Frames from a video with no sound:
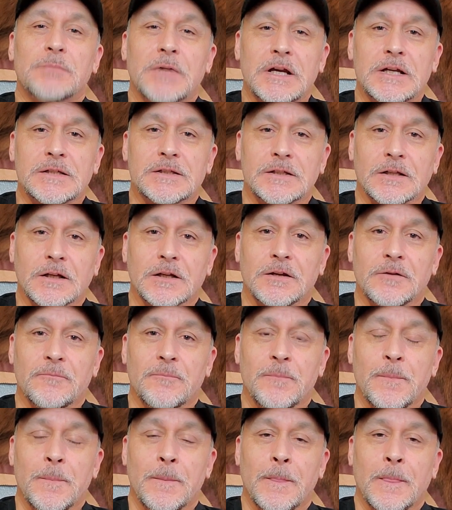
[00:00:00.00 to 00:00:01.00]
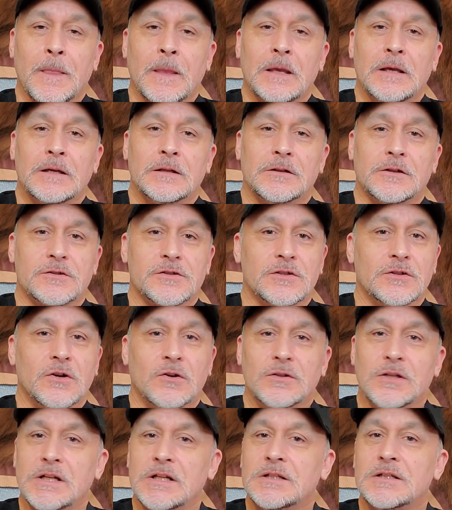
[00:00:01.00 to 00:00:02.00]
basic. There's no
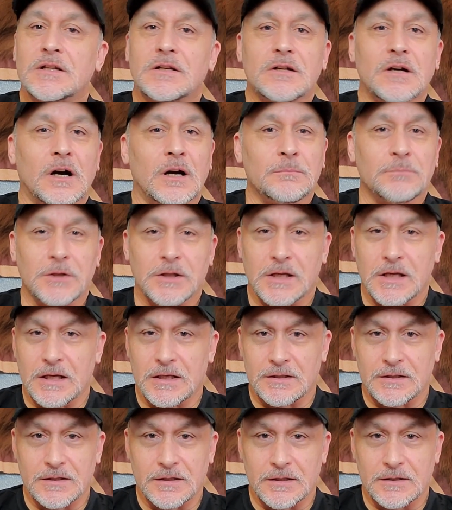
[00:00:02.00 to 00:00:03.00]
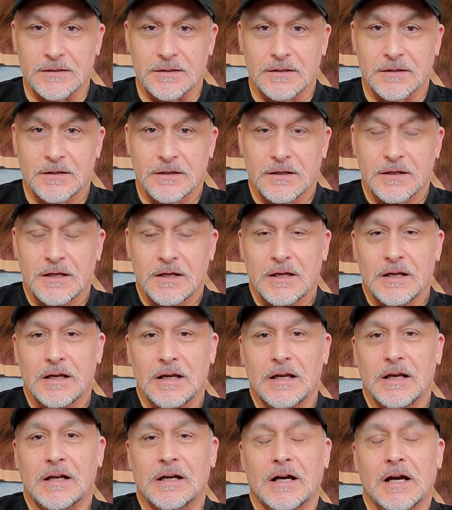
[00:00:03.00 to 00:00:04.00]
need to complicate this.
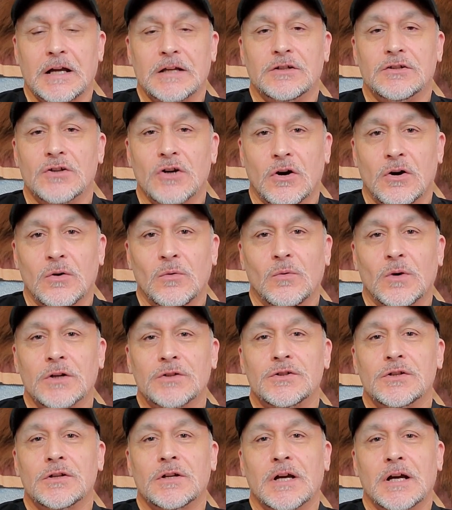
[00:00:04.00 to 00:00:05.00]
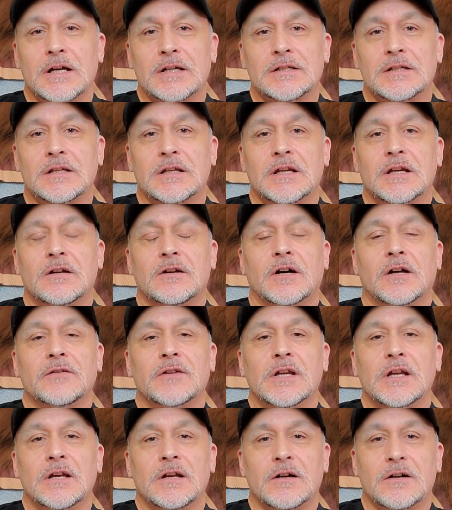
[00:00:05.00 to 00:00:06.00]
And I don't want you guys to get on
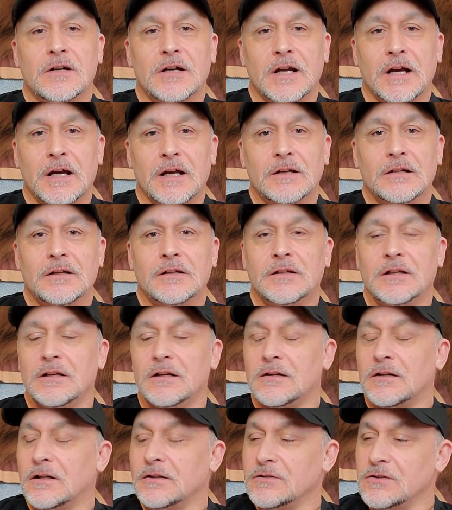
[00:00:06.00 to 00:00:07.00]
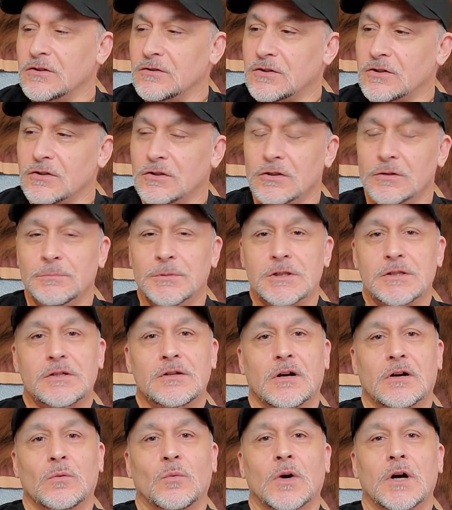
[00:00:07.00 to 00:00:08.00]
the internet, get on YouTube and
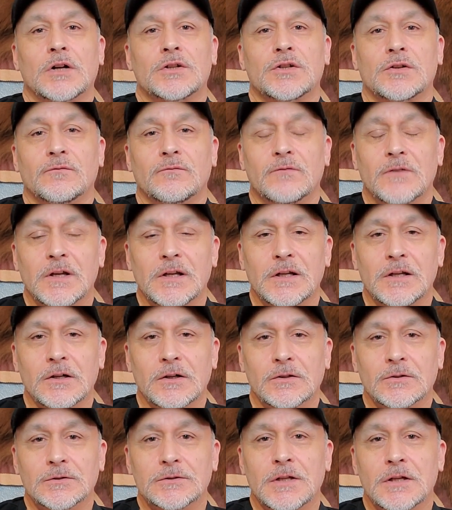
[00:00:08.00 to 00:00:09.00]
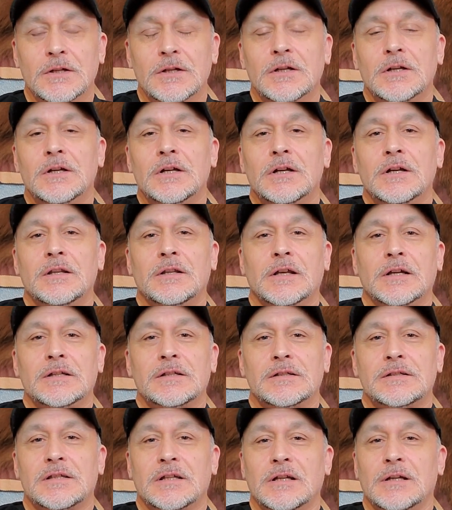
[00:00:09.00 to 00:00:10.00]
start watching videos that
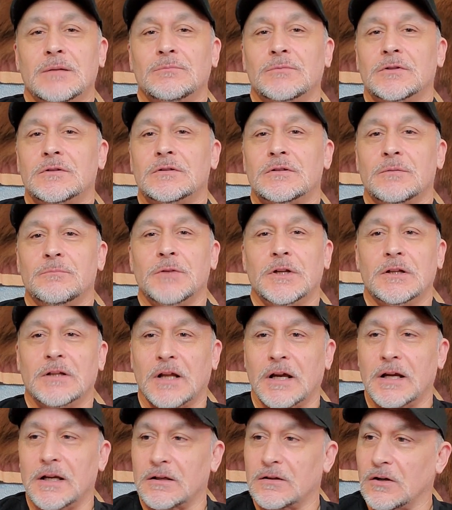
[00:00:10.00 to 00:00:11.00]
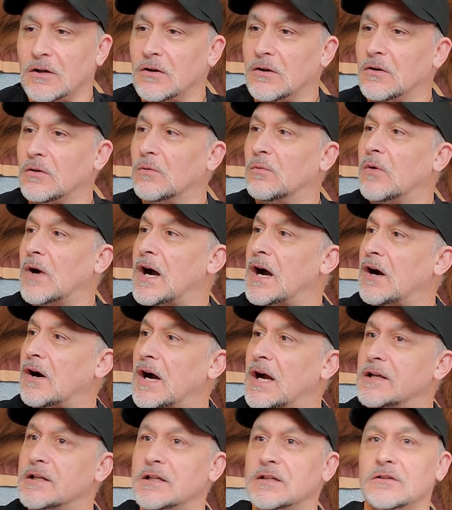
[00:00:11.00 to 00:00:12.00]
seem to be like, oh, wow,
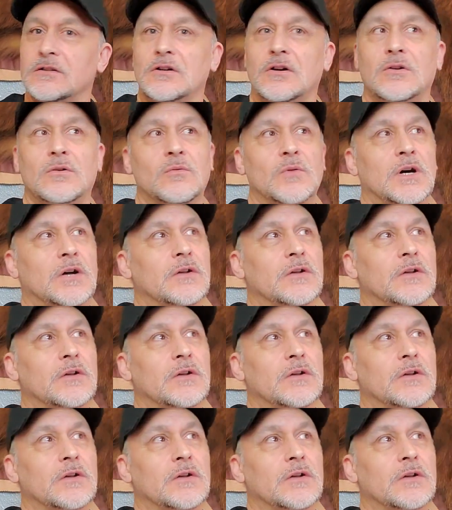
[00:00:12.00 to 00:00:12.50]
I didn't know,